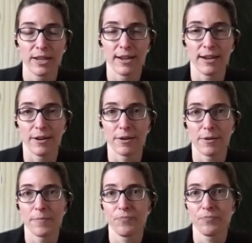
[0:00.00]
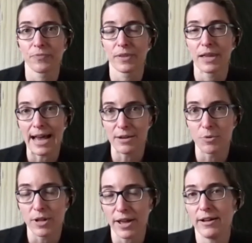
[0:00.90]
uh,
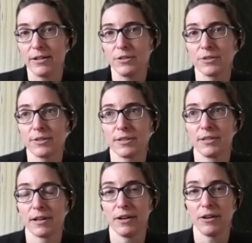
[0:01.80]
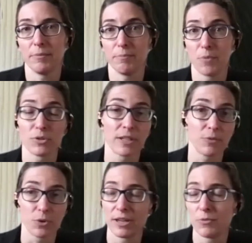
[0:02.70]
animal health uh, mostly
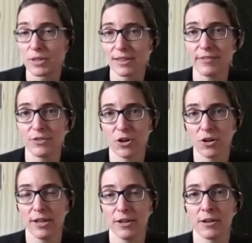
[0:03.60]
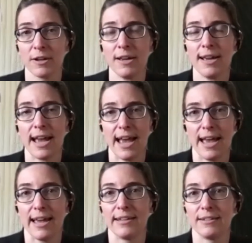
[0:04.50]
working with livestock here
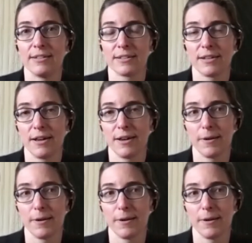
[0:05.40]
and um,